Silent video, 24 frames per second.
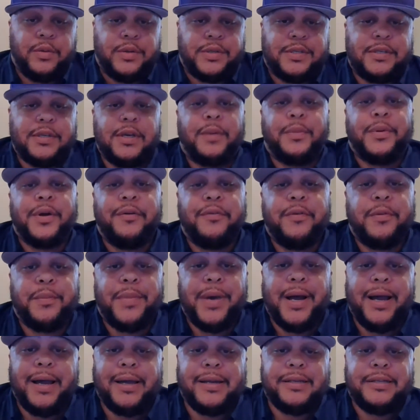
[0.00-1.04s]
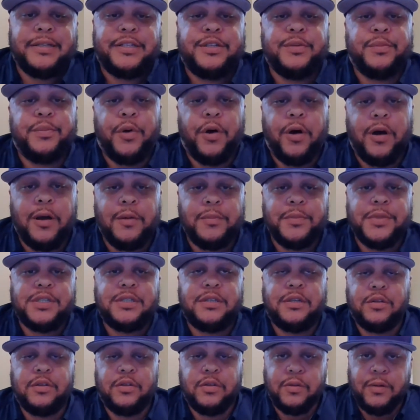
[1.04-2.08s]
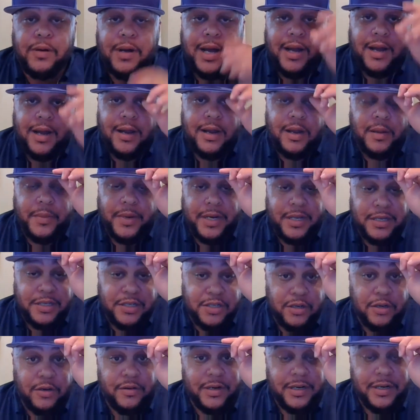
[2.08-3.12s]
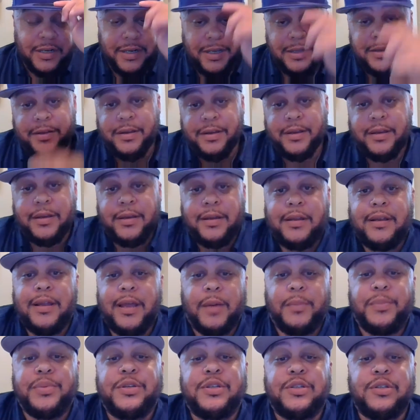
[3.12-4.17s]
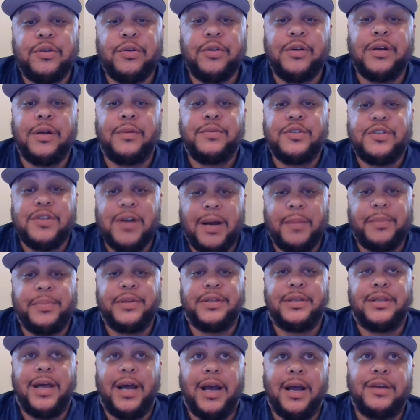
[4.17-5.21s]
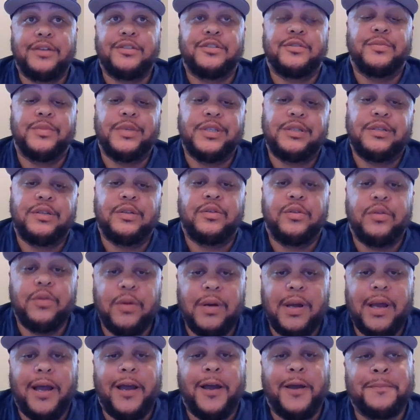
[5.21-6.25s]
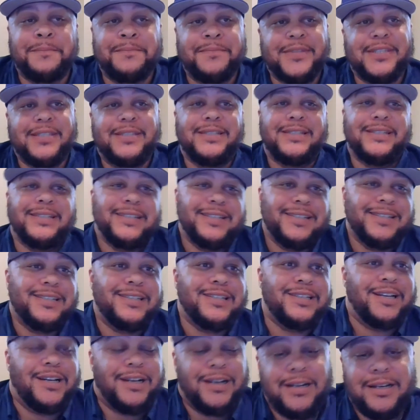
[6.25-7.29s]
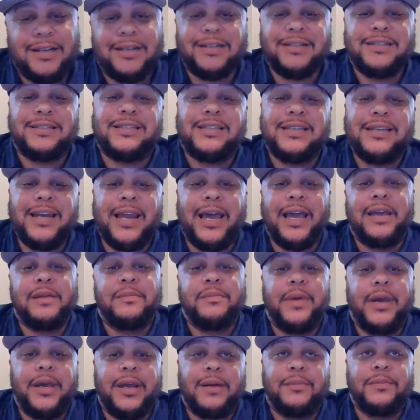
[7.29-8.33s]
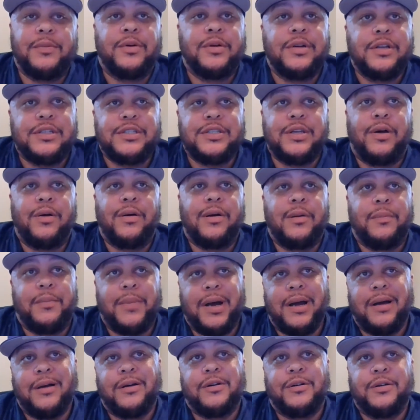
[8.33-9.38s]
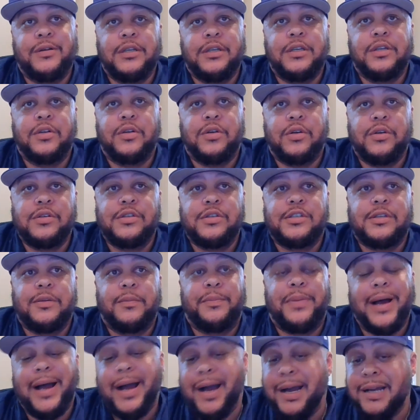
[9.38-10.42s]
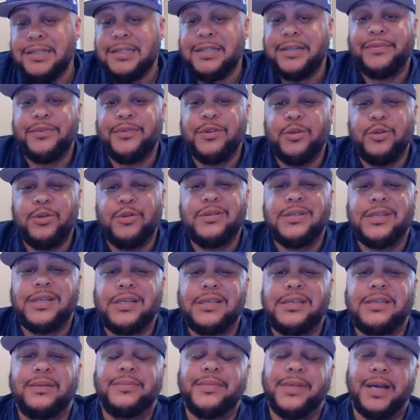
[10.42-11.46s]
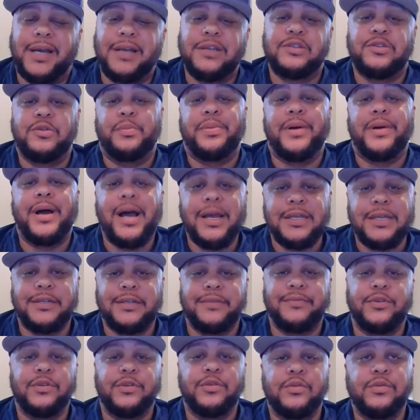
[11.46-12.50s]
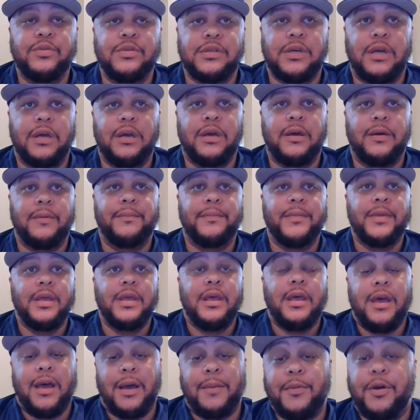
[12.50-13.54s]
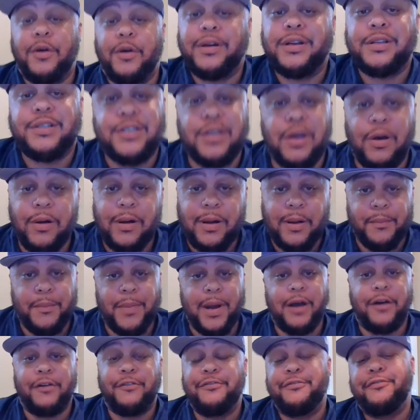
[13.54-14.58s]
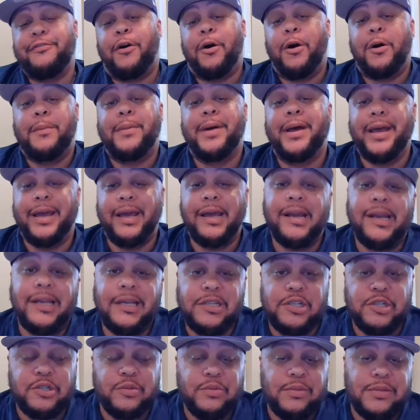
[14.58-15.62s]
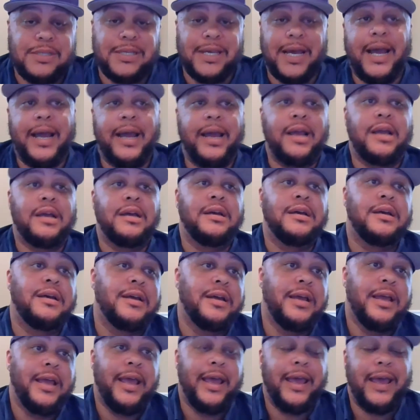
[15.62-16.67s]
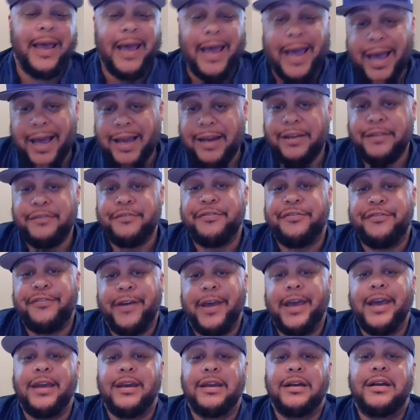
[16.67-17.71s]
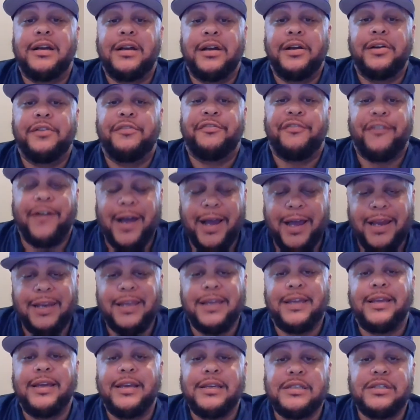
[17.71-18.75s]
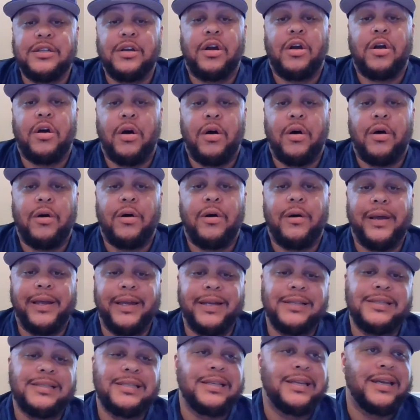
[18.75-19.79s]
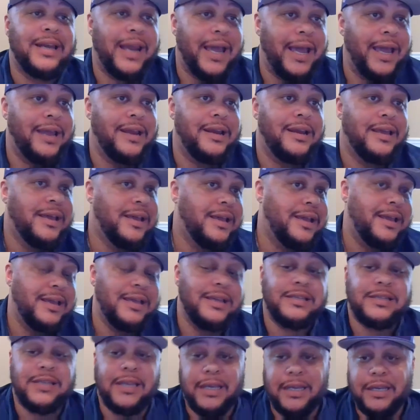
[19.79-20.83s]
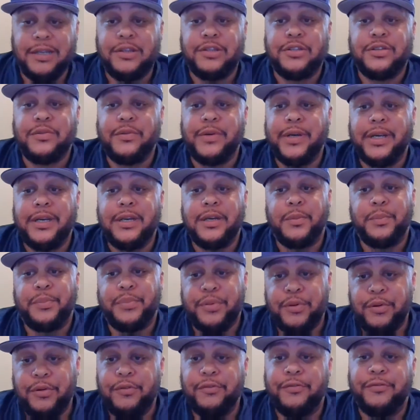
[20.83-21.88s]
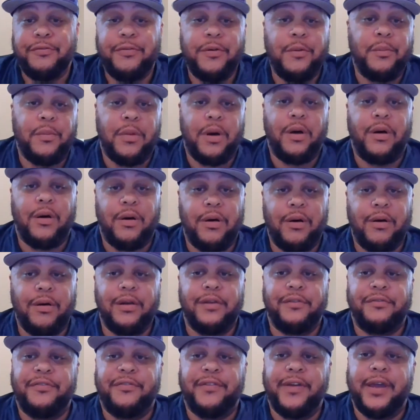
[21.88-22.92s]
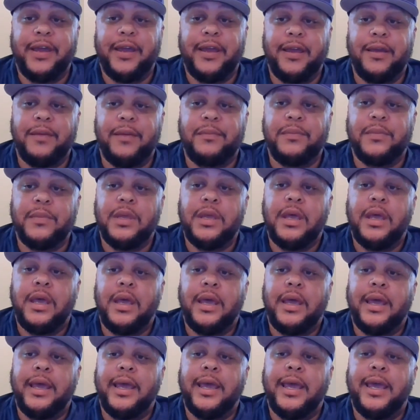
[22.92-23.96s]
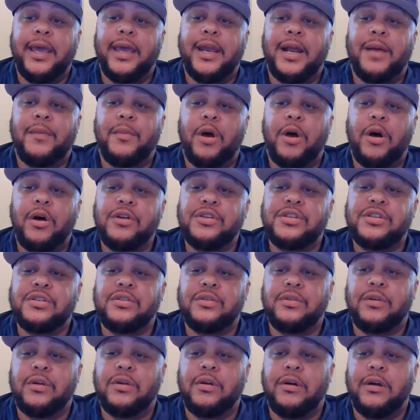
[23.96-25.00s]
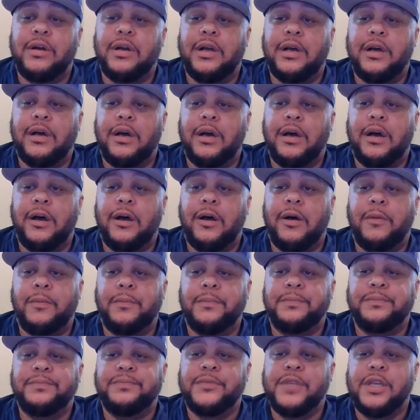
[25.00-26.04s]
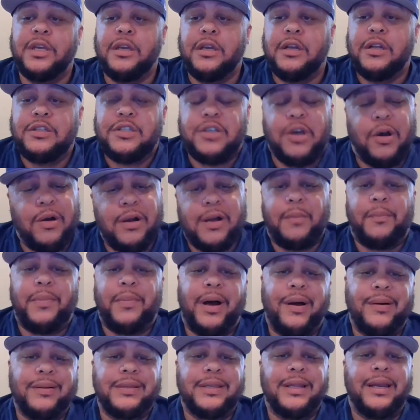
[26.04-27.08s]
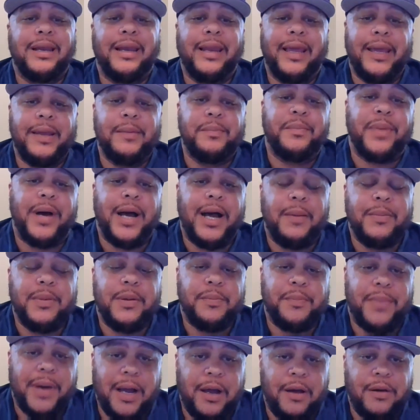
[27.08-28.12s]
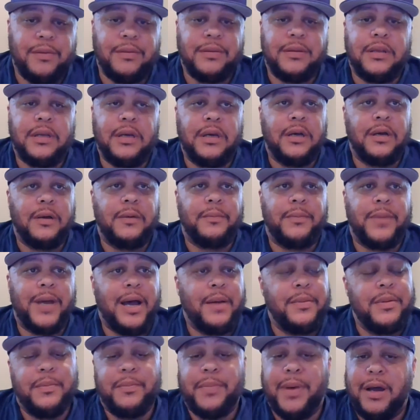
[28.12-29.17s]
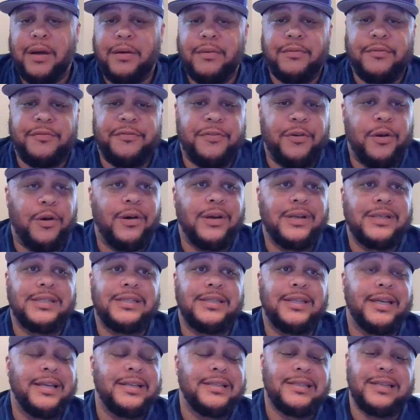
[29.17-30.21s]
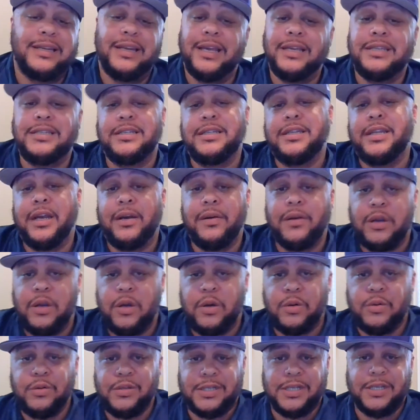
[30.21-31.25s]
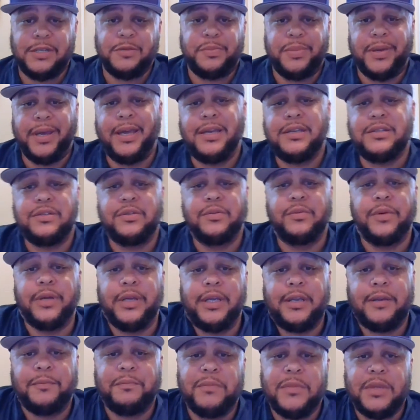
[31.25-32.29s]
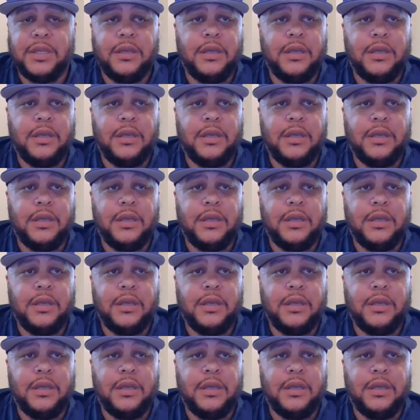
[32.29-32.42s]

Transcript: What's up, everybody? It's your boy, Mr. Dugar, coming at y'all with another episode of Dropping Dimes with Mr. Dugar. Tonight, man, I'm going to talk about, you know, some positive news and some not so positive news. I'm going to talk about former LSU Tiger Alan Faneca finally gets the call, and tonight is entering the Pro Football Hall of Fame. And I'm also going to talk about the late Bobby Bowden. Bobby Bowden, Florida State's legendary coach, has passed away.